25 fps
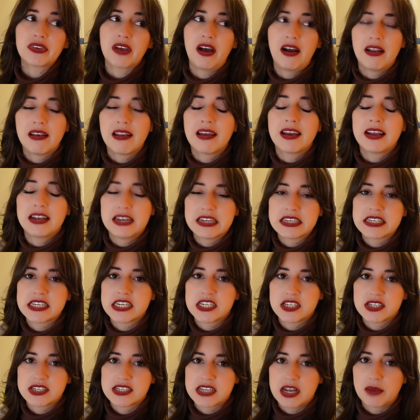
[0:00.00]
I like
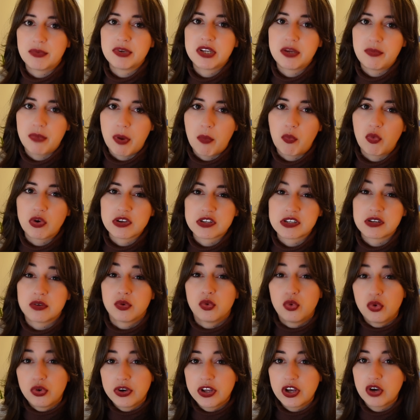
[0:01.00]
listening to celebrity memoirs on
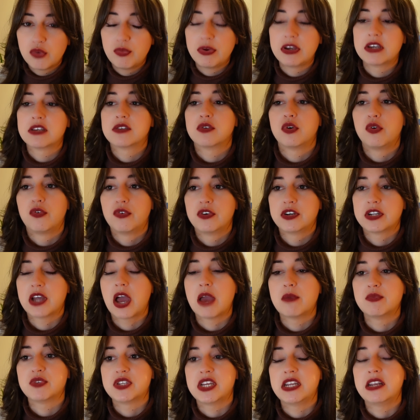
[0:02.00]
audio, because
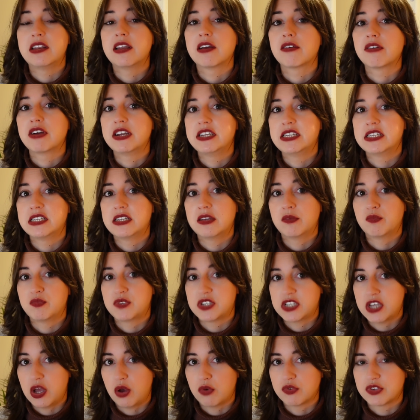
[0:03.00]
oftentimes they narrate it
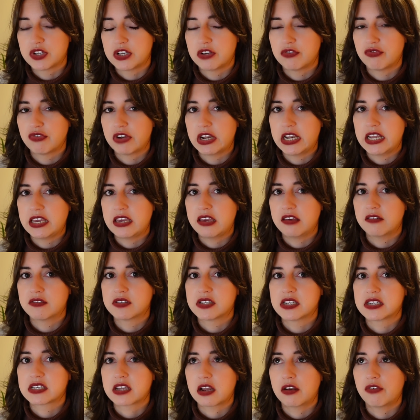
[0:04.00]
themselves, and it really
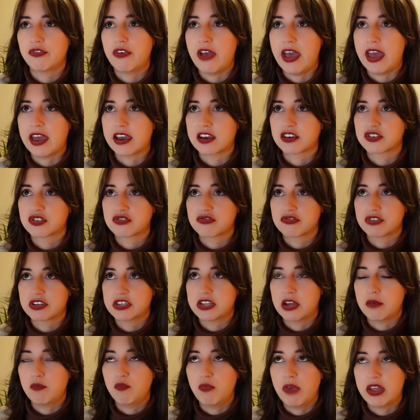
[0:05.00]
gives this kind of extra
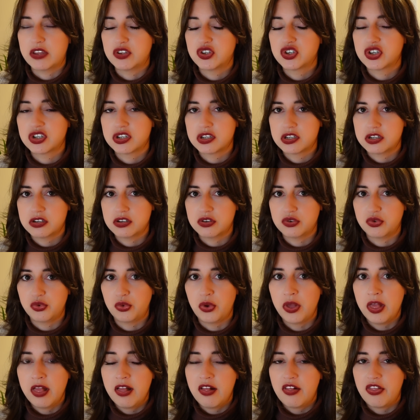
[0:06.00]
dimension
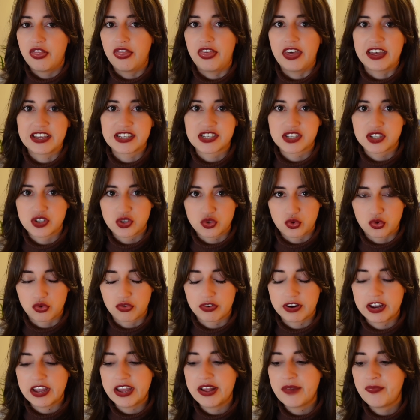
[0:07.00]
to their
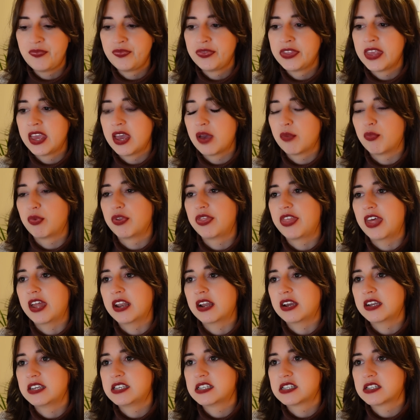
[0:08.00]
story. But then
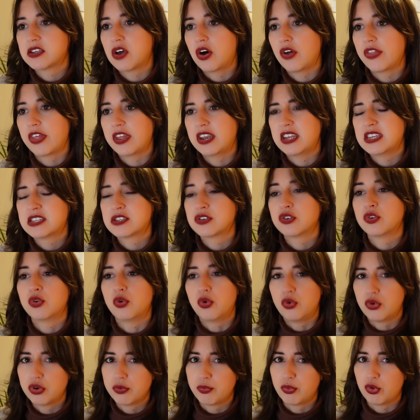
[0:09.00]
I saw that it's on
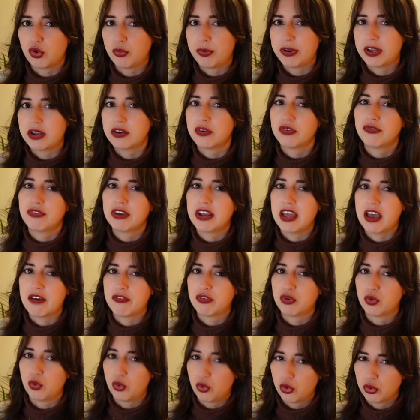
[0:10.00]
Audible, but I don't really have
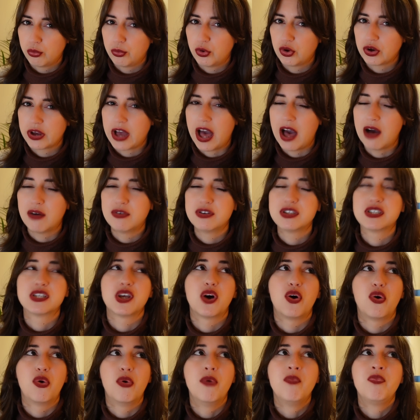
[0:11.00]
an Audible account,
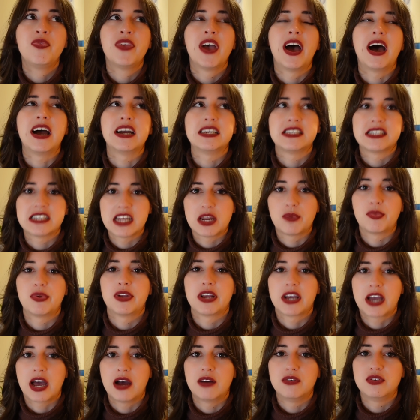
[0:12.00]
so I set up an
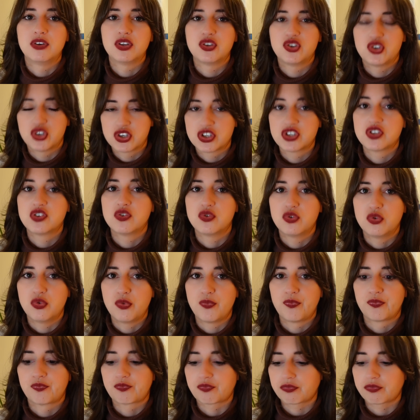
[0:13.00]
account just to